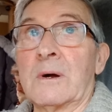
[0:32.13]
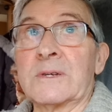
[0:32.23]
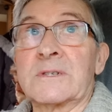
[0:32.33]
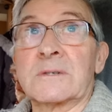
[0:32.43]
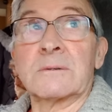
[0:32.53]

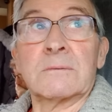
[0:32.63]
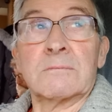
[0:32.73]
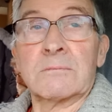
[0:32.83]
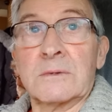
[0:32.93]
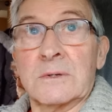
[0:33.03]
It's
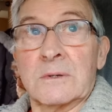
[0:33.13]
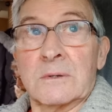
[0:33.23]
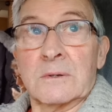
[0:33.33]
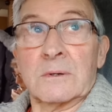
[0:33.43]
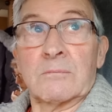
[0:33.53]

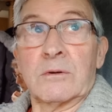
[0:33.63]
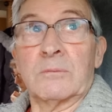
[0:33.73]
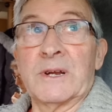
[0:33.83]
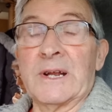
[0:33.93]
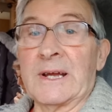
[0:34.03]

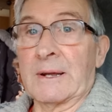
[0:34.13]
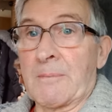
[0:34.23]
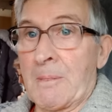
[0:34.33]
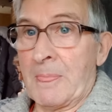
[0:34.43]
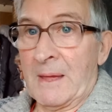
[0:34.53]
blooming heck.
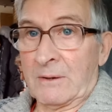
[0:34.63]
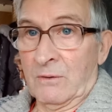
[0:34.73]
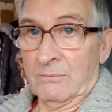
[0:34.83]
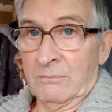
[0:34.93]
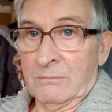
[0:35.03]

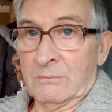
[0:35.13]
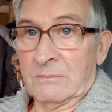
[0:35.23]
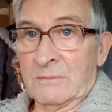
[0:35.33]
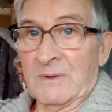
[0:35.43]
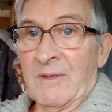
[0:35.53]
I'll
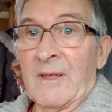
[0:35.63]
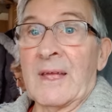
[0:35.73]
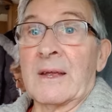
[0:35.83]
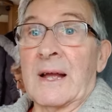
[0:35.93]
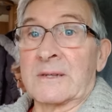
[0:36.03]

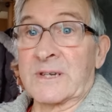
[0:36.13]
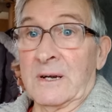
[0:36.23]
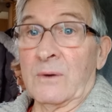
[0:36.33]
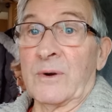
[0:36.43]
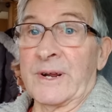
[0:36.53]
tell
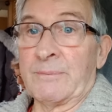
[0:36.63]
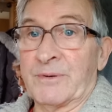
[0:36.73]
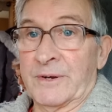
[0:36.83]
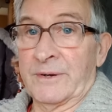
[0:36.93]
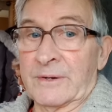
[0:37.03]
you what
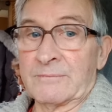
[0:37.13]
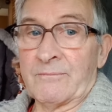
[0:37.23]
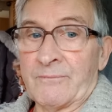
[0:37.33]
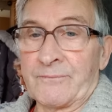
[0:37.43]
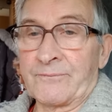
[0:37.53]
happened.
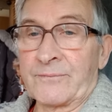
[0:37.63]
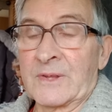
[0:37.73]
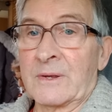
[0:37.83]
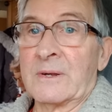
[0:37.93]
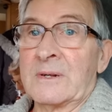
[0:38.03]

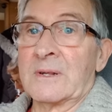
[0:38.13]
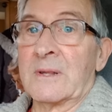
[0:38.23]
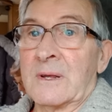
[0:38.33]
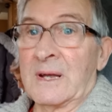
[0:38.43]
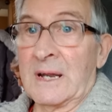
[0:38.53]

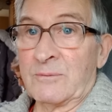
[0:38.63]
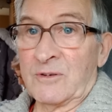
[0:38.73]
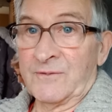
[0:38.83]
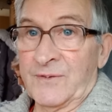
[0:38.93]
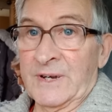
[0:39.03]
I'm
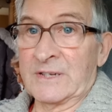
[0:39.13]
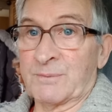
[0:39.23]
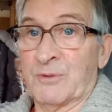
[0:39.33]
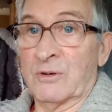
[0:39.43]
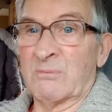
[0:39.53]
on
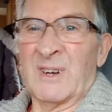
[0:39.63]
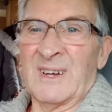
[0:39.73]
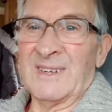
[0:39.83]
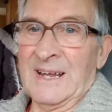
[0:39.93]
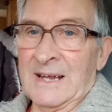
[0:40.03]
Facebook,
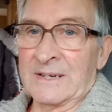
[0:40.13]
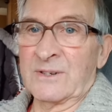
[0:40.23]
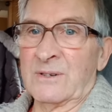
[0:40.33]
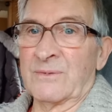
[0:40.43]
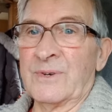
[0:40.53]
but I
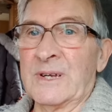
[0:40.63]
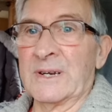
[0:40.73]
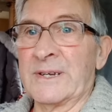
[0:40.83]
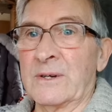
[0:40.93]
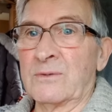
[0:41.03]
don't
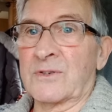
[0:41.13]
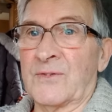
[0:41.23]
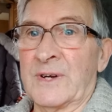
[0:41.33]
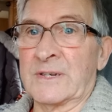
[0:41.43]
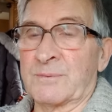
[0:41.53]
really use
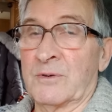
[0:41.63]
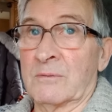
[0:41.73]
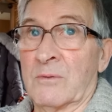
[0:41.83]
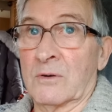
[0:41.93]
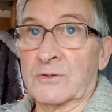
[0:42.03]
Facebook
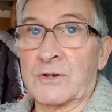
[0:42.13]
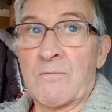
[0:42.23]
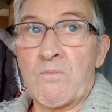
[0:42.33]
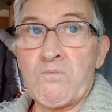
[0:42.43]
much.